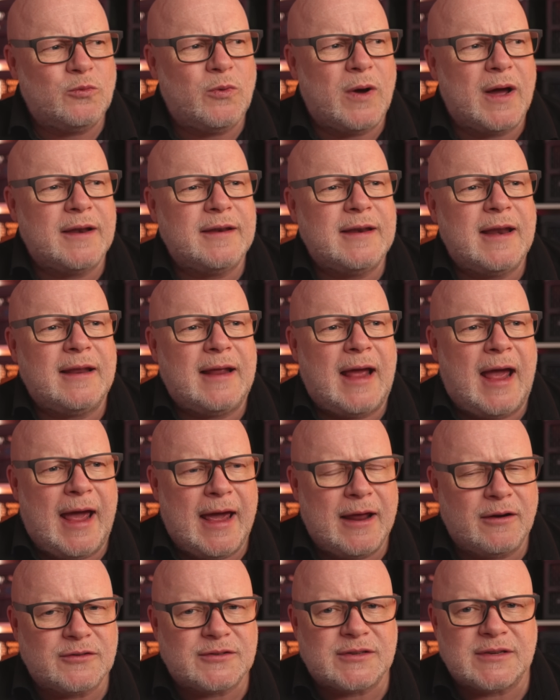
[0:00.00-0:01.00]
One
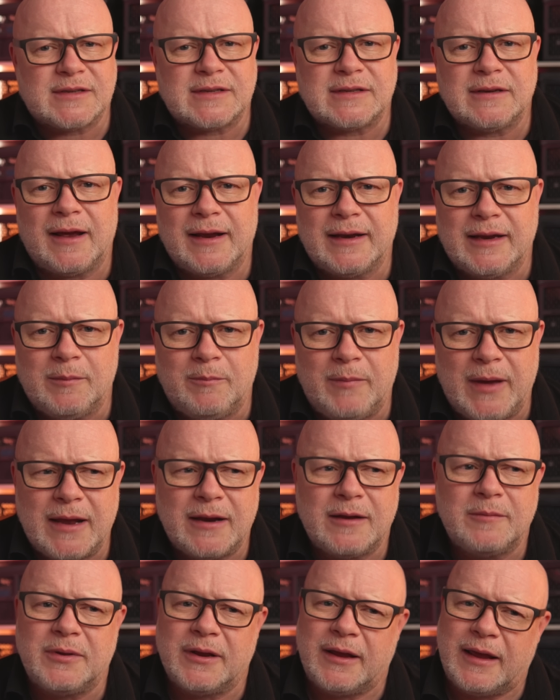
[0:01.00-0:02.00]
handles it slightly
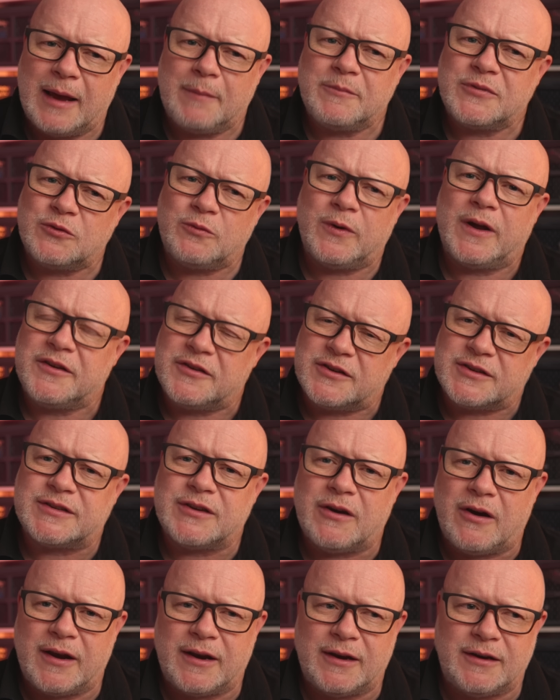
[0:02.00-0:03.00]
better, but Capture One
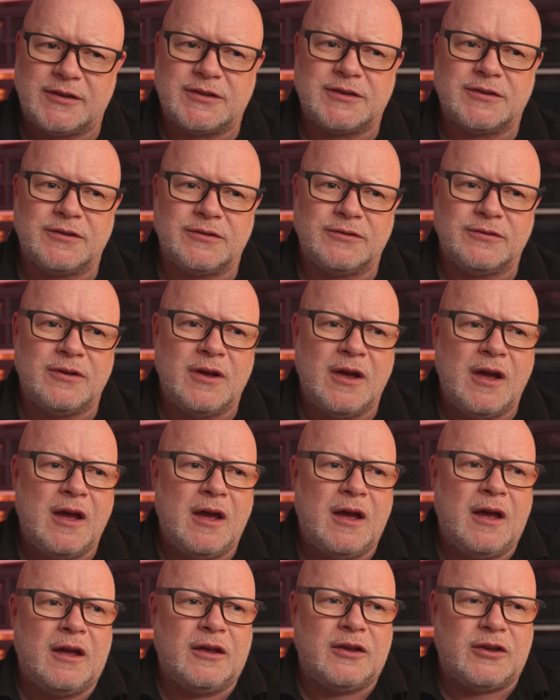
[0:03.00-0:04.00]
decided to
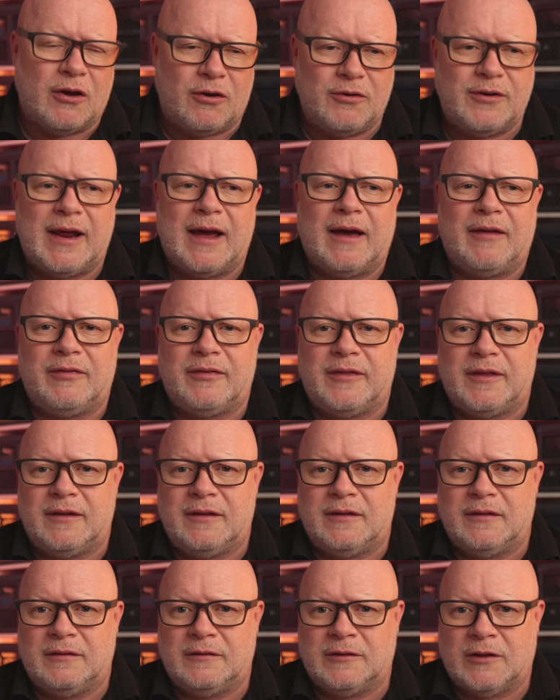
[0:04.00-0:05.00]
go down
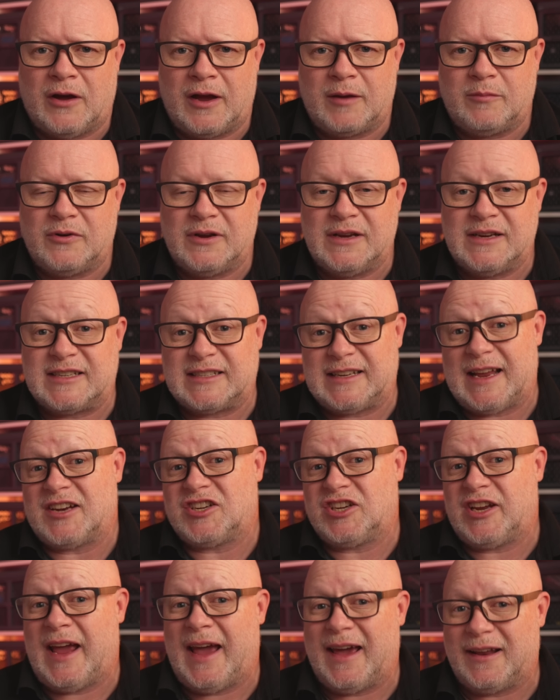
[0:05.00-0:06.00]
the
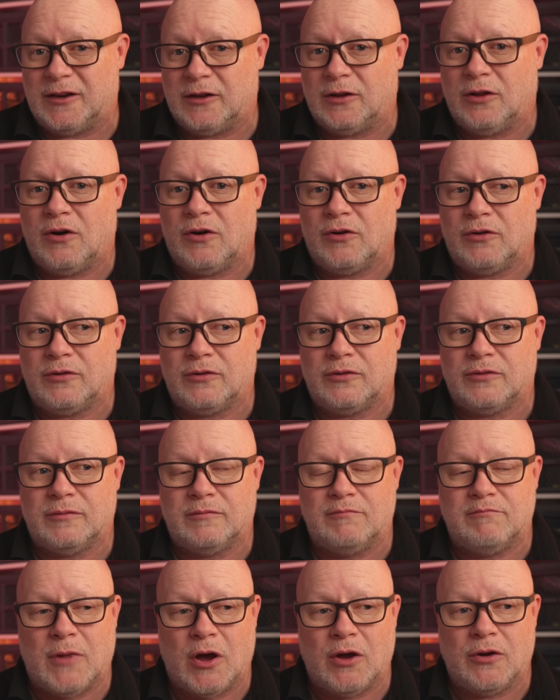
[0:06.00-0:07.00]
library/catalog
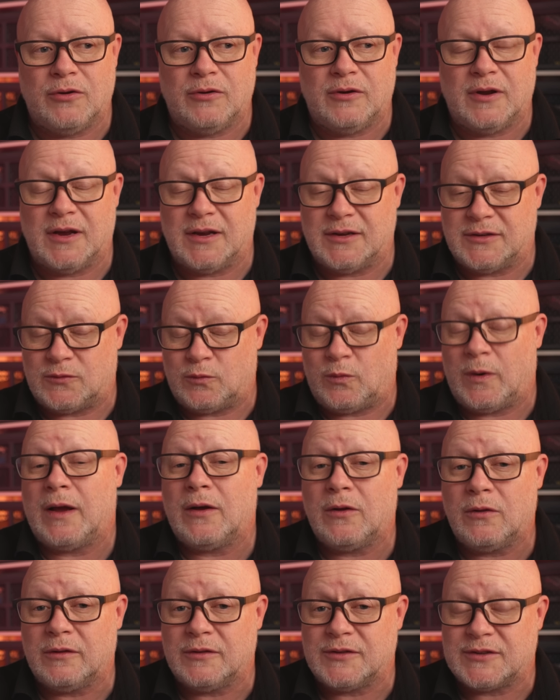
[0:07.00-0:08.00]
mode as
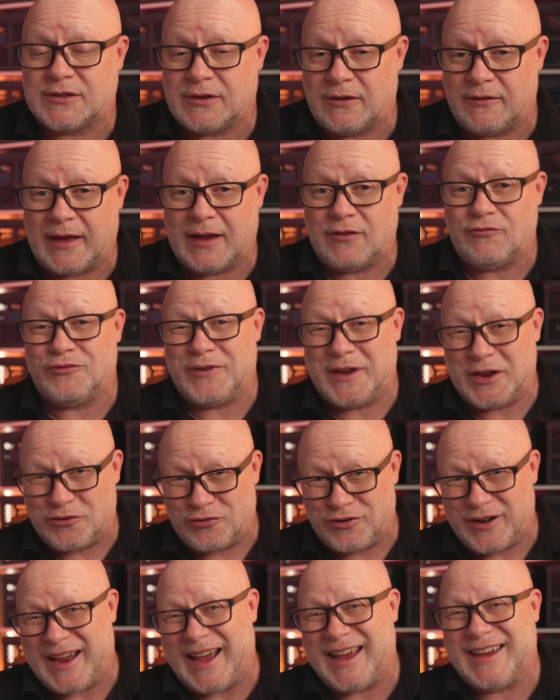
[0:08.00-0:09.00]
well, and so they
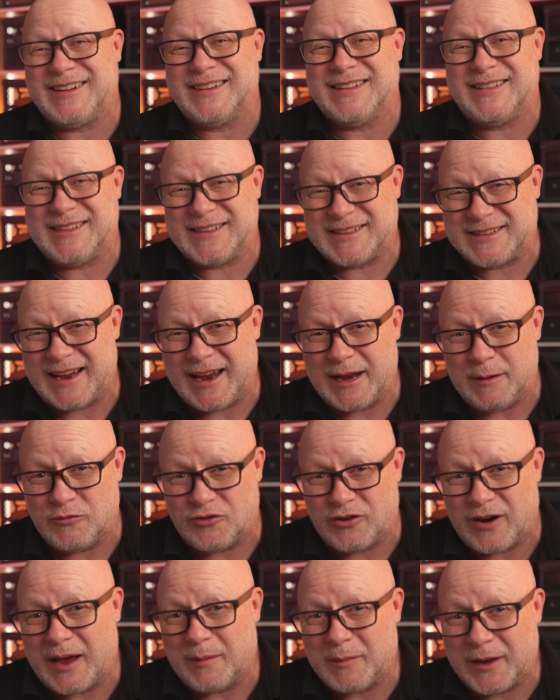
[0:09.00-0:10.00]
recreated the same
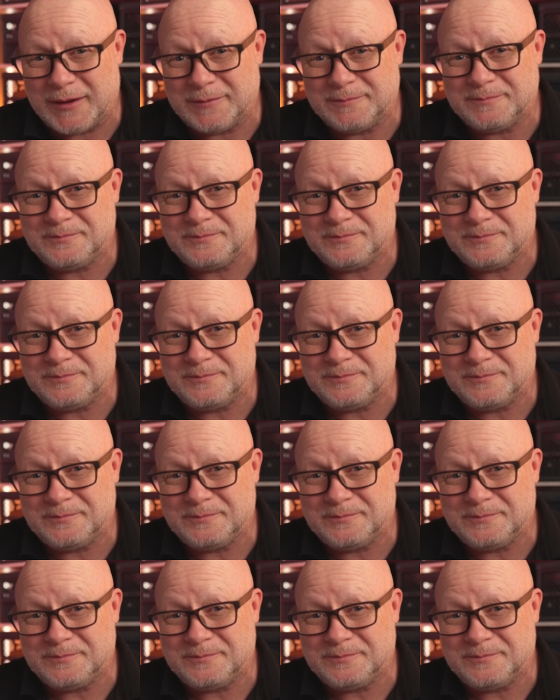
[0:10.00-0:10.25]
drama.